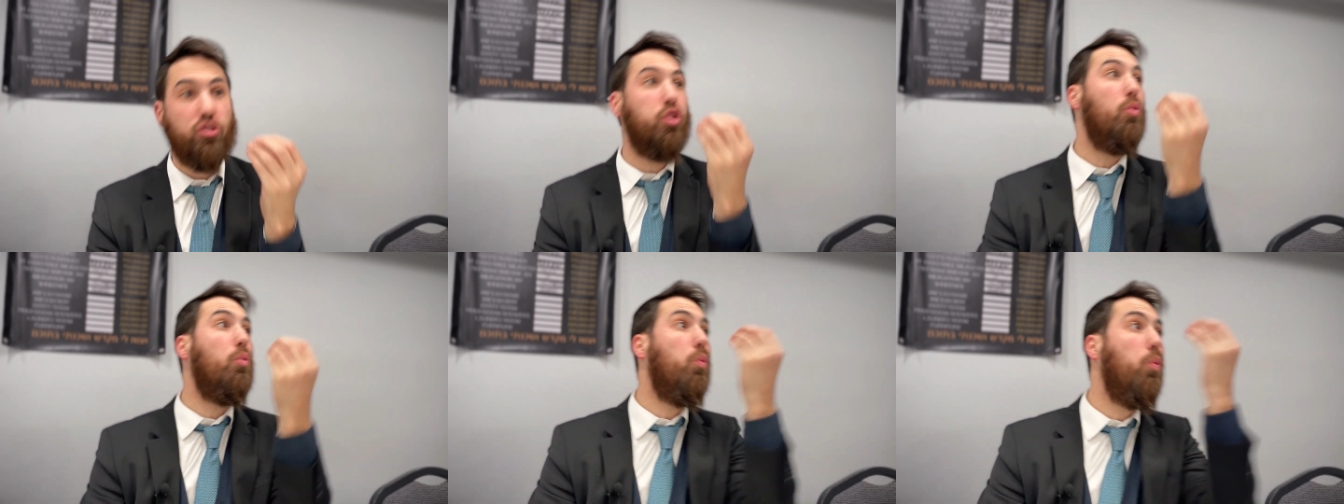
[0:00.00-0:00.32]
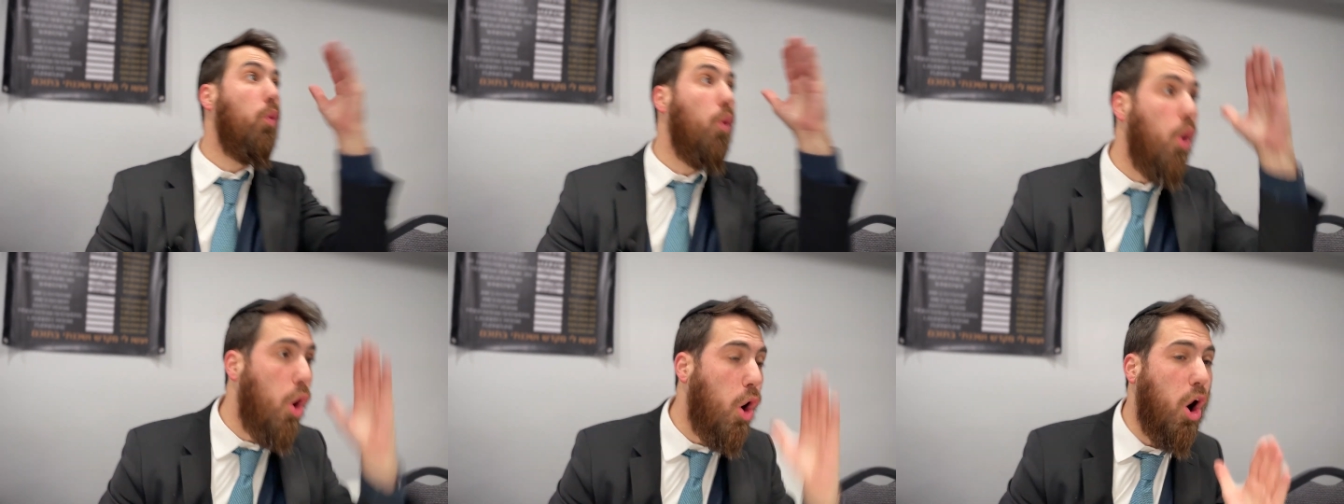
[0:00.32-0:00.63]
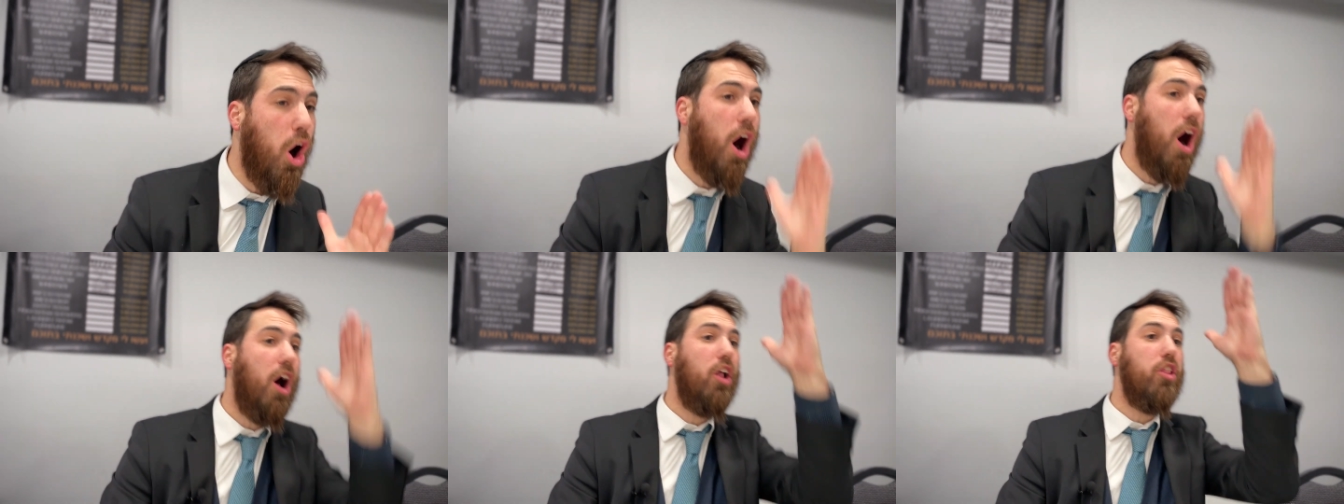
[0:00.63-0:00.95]
the
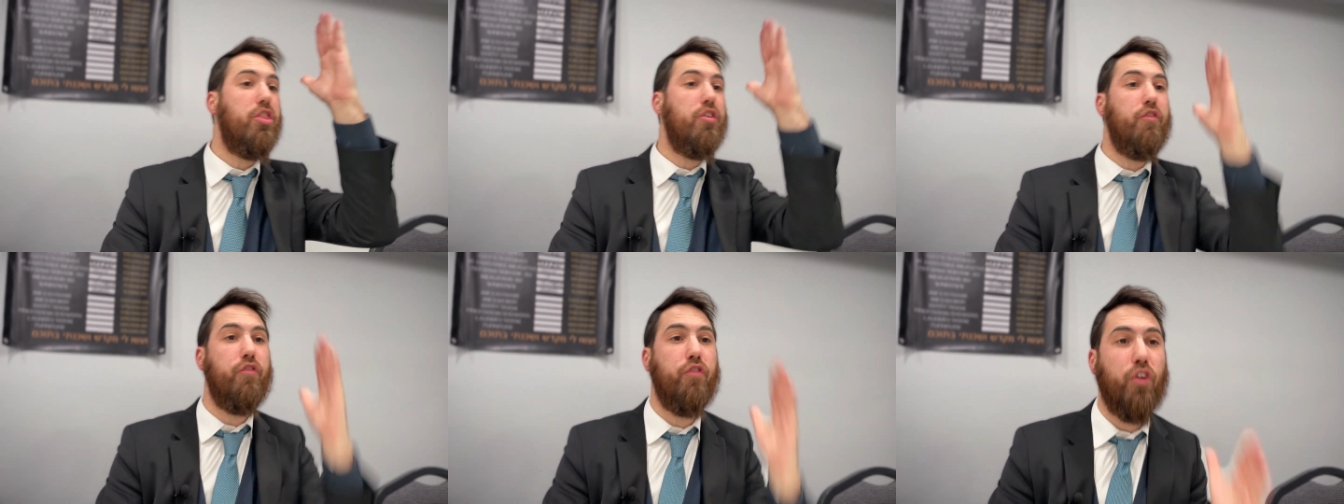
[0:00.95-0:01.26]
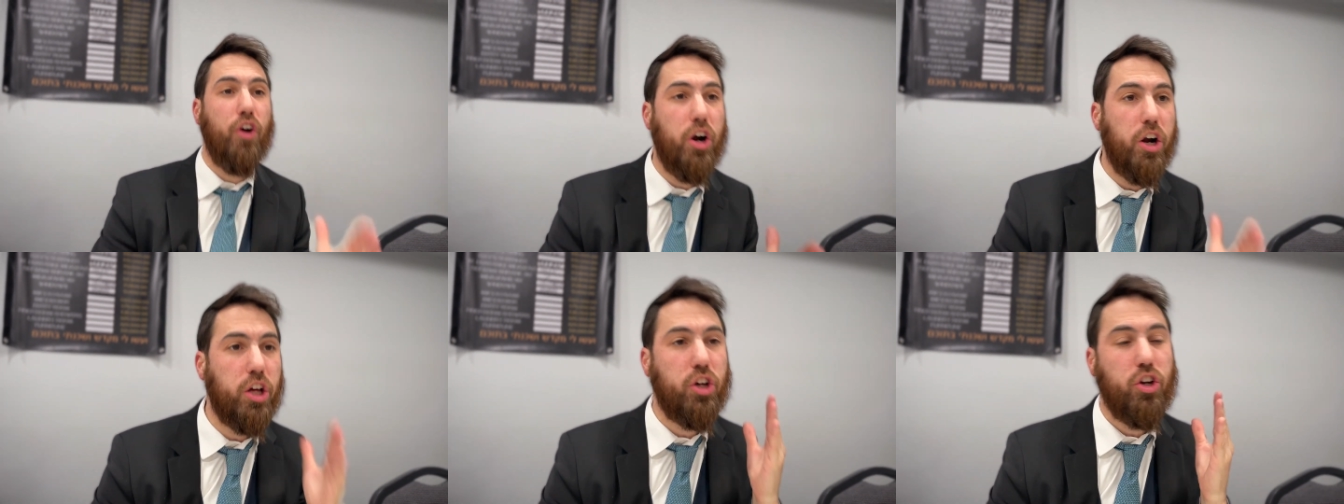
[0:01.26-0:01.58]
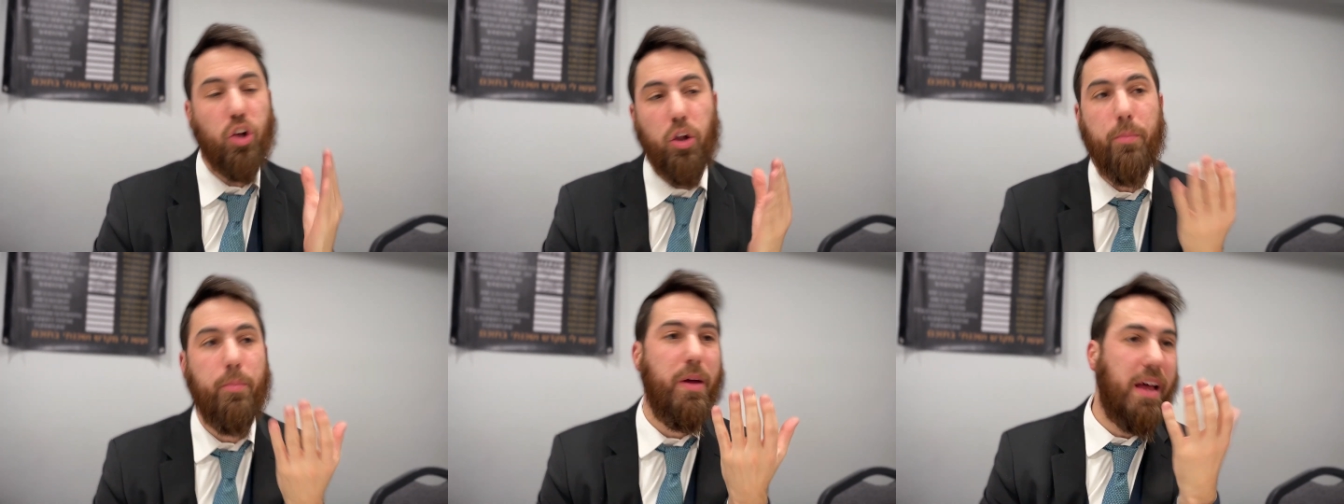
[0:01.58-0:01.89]
wall, the
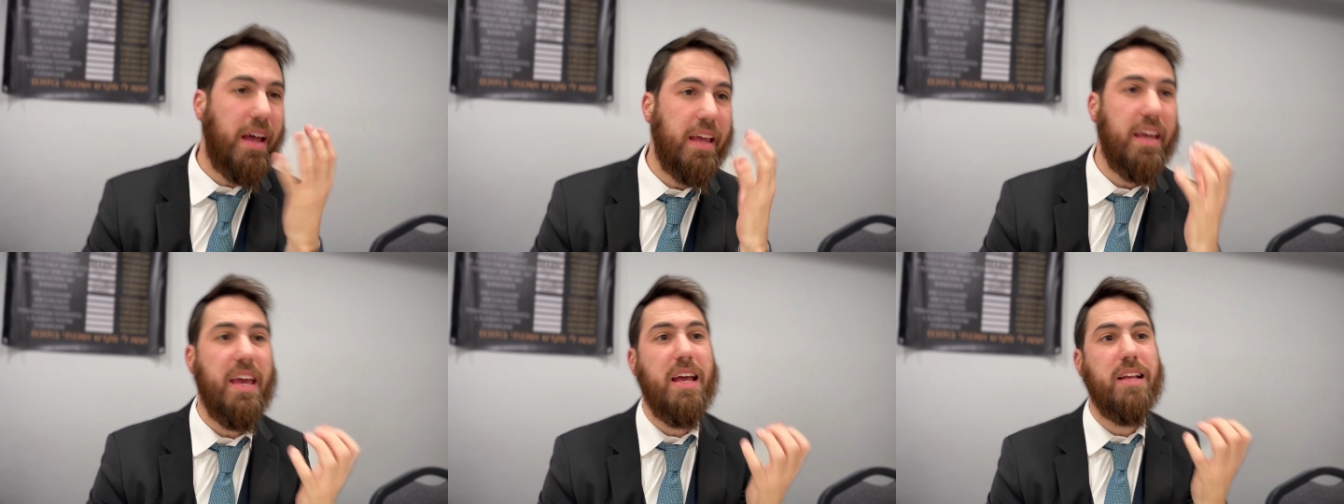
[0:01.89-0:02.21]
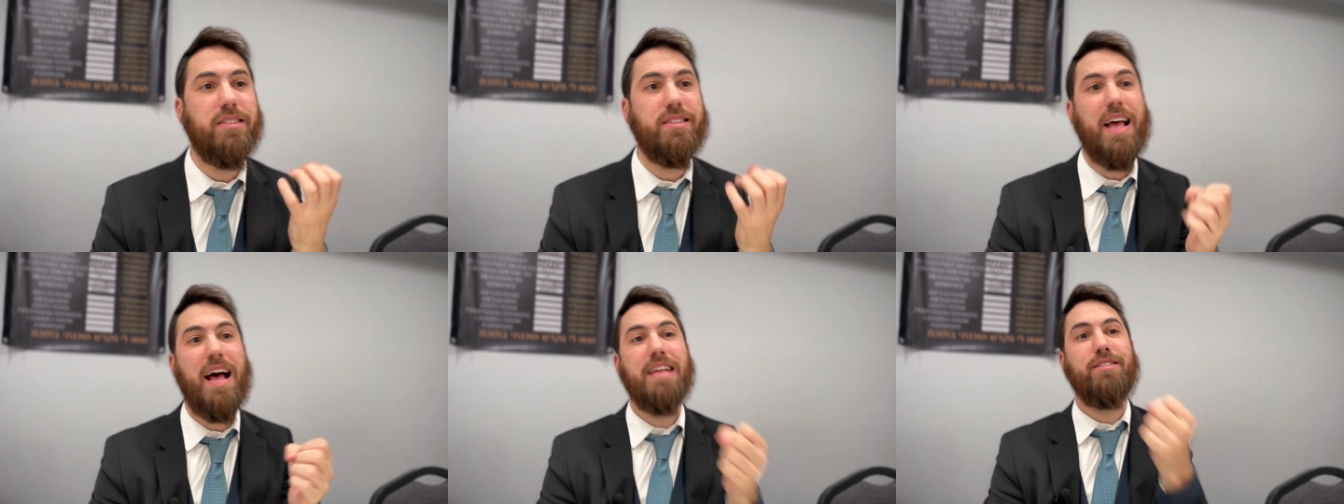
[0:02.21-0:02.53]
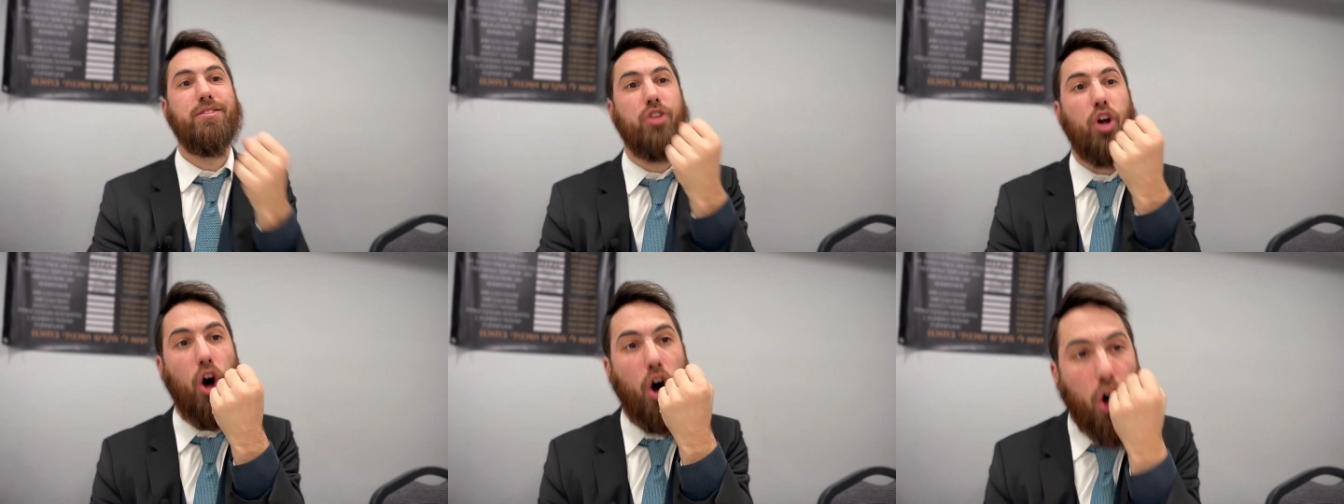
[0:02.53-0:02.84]
vertical Mechitz has to